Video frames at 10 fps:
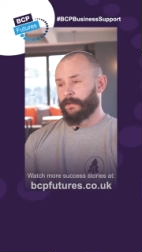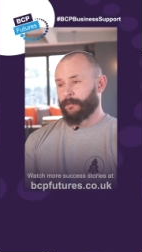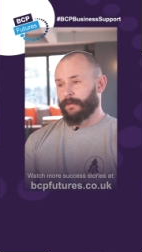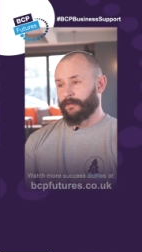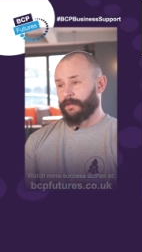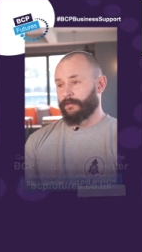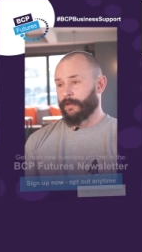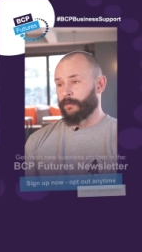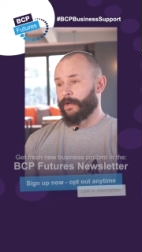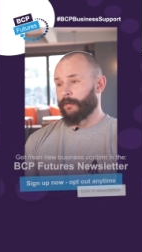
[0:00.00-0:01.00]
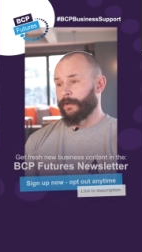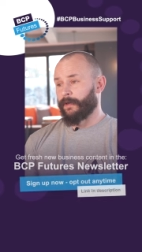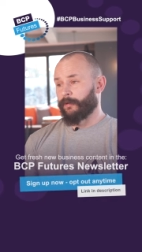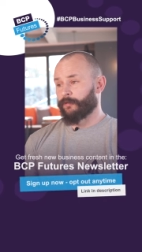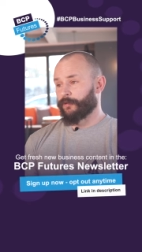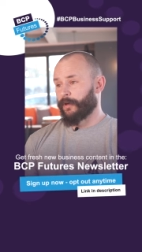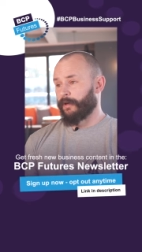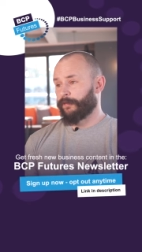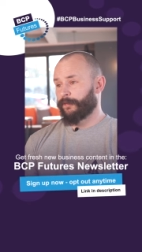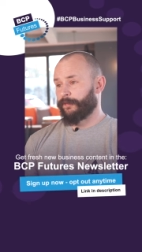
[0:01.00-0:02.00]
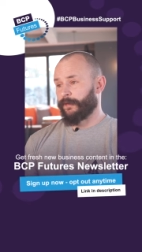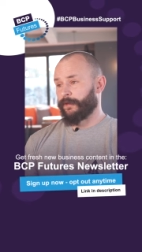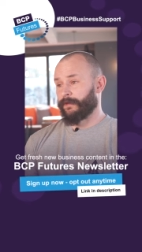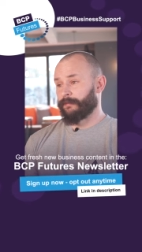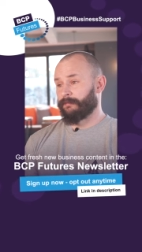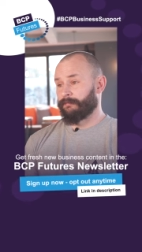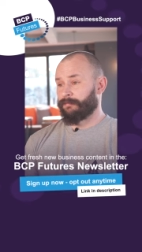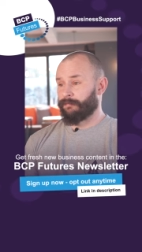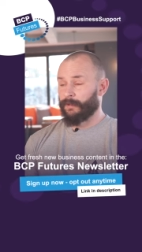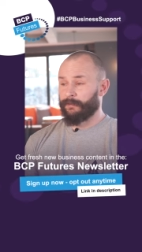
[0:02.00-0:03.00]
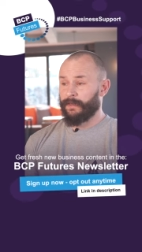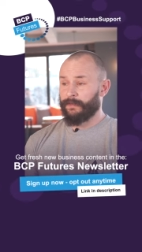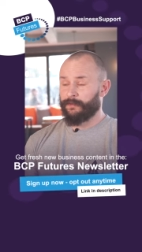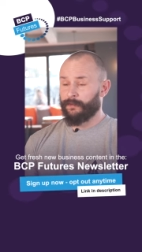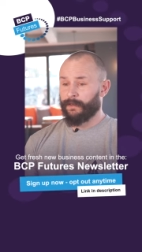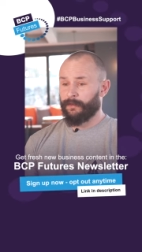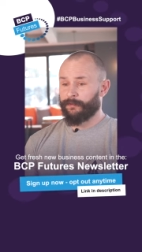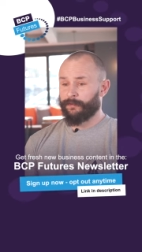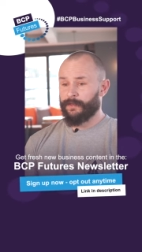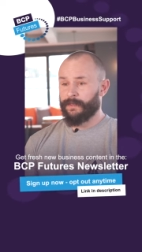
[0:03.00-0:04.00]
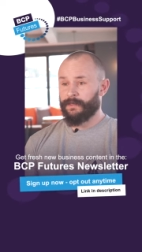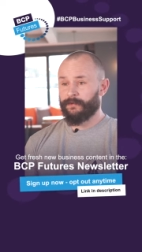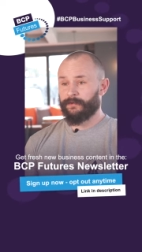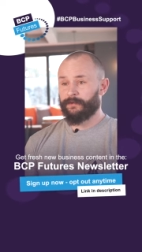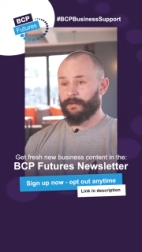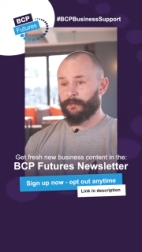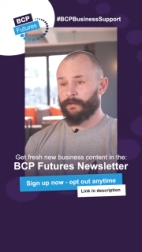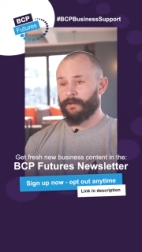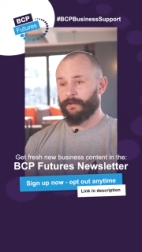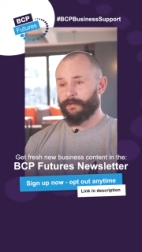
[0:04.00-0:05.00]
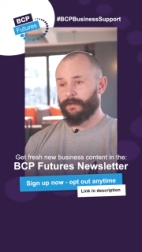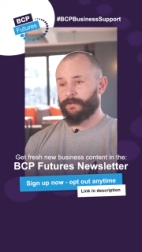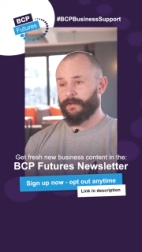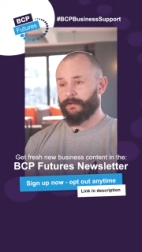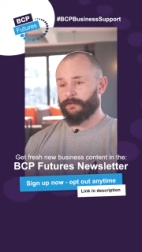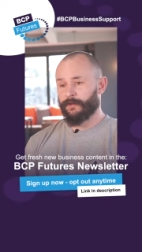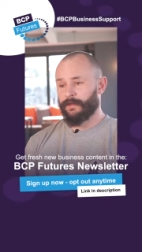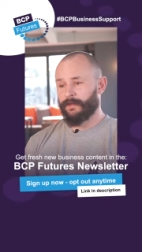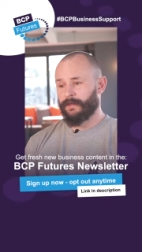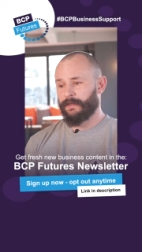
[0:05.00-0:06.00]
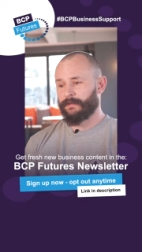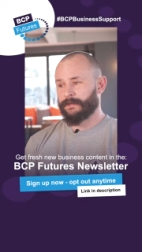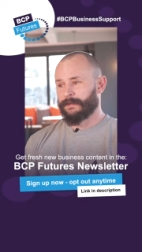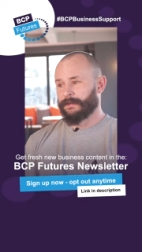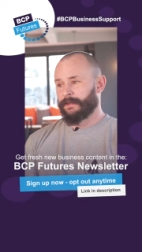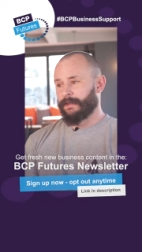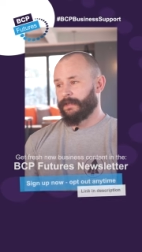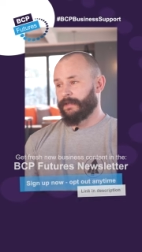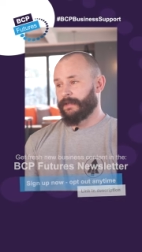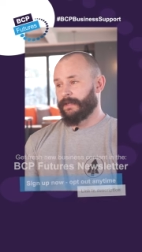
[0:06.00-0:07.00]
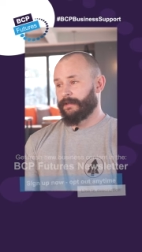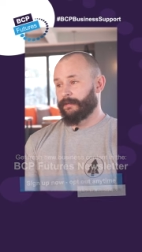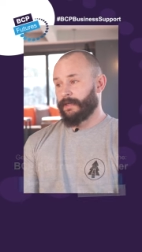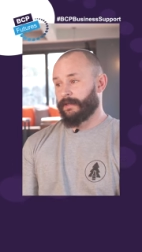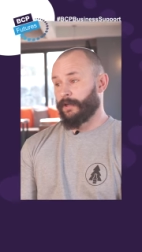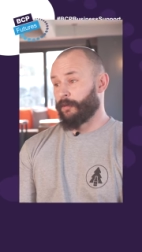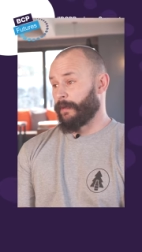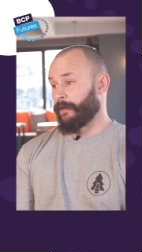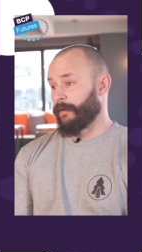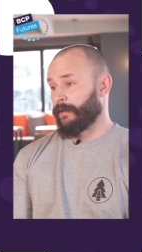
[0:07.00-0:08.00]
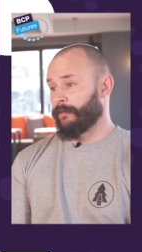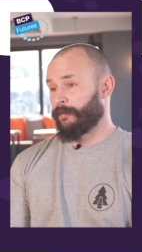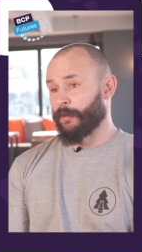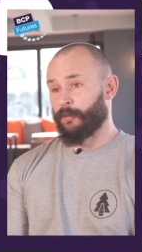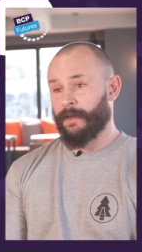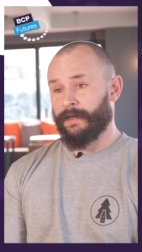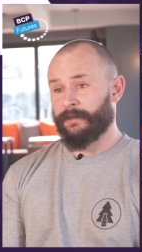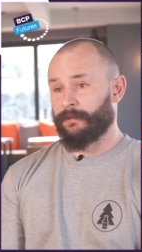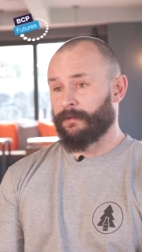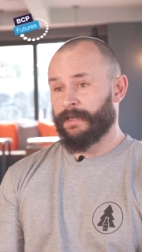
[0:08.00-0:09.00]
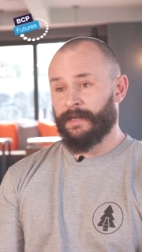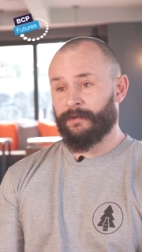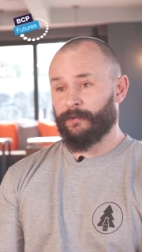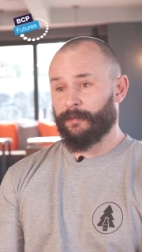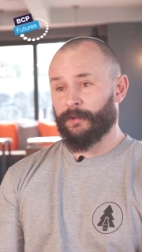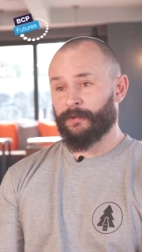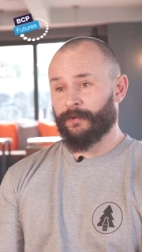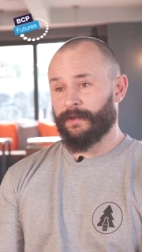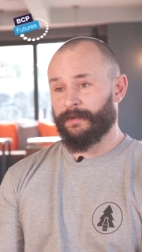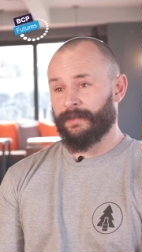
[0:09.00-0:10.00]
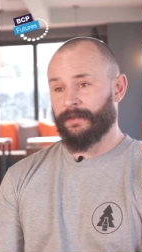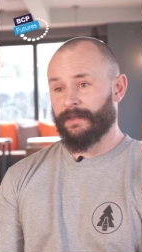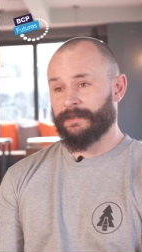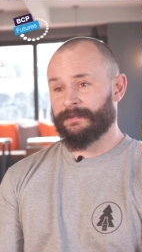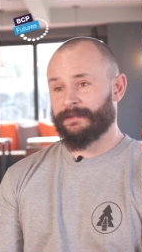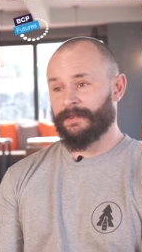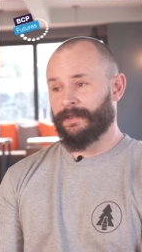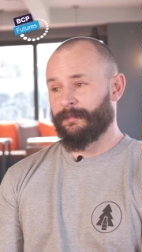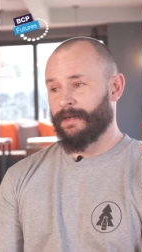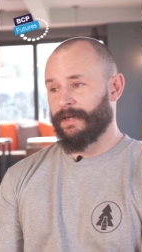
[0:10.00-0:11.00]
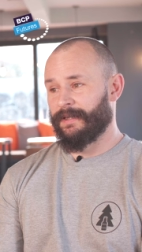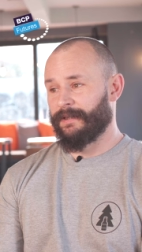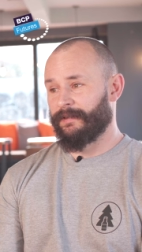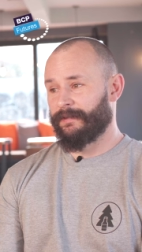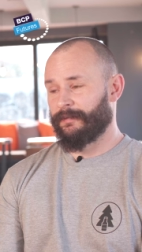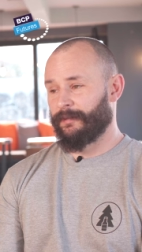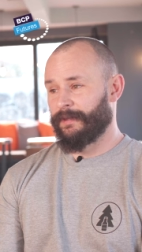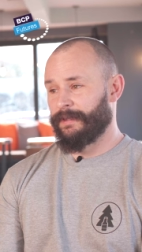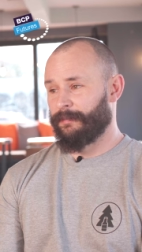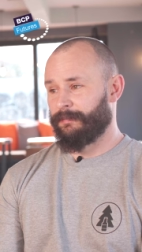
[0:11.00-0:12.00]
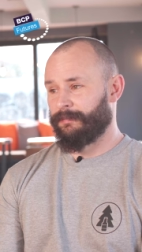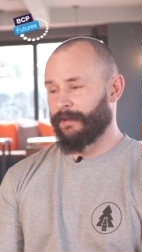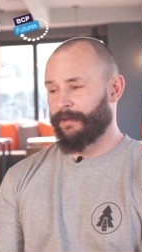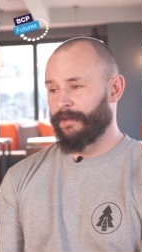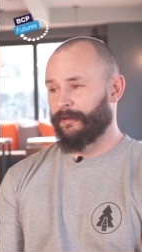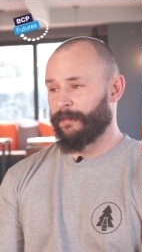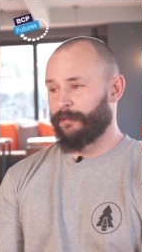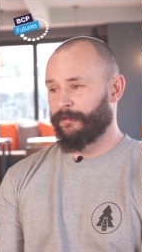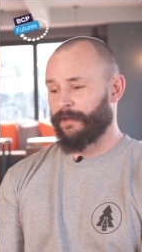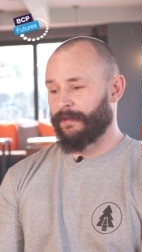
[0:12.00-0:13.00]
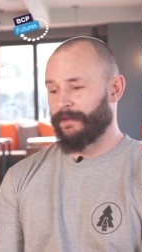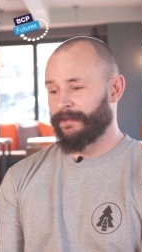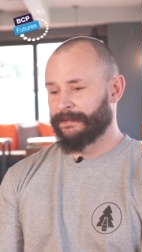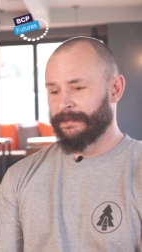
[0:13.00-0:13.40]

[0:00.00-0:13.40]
basically sold our beer on draft for well, nearly two and a half, three years, and we were in our third year of trading then. Uh, and we had no beer in small pack or cans or bottles or anything like that. Um, and we, I think I remember sitting there.